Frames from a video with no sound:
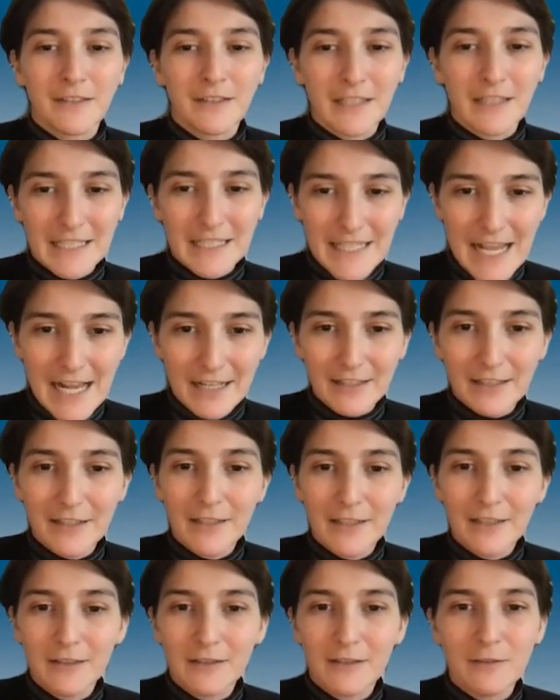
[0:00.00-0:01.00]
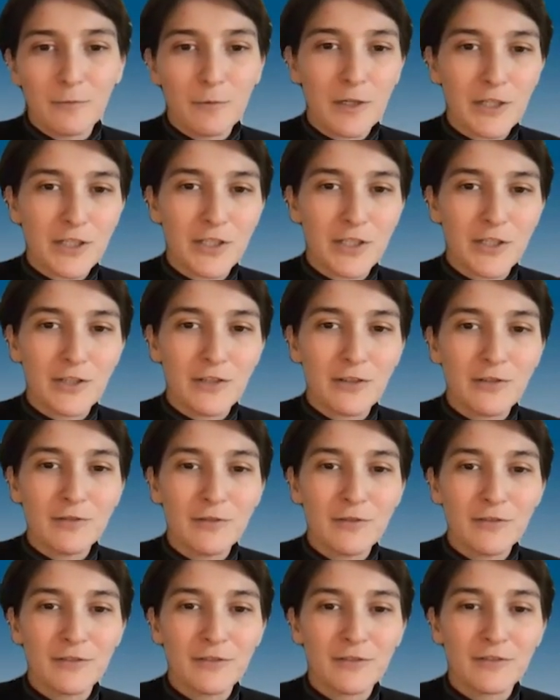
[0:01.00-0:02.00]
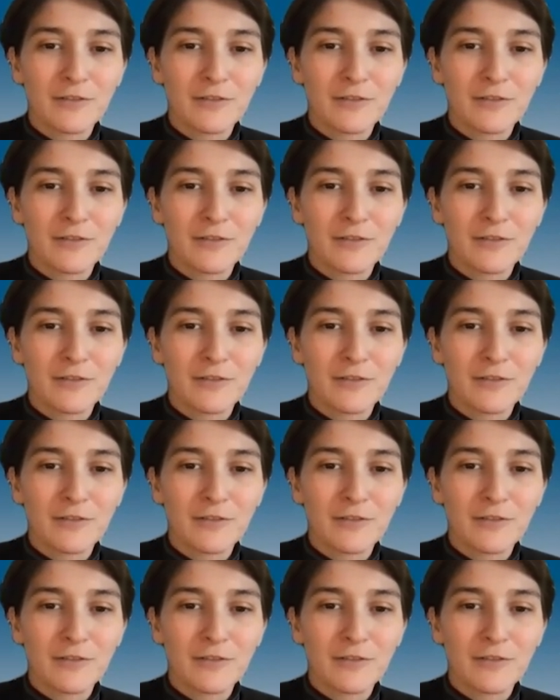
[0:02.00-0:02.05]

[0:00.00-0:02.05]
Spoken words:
exactly what to do